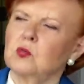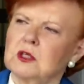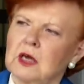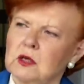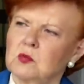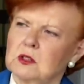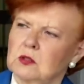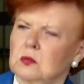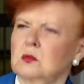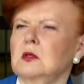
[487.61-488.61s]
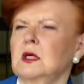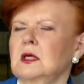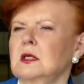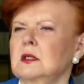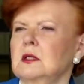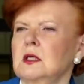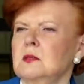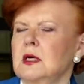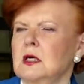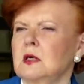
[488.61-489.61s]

what I went through uh, in my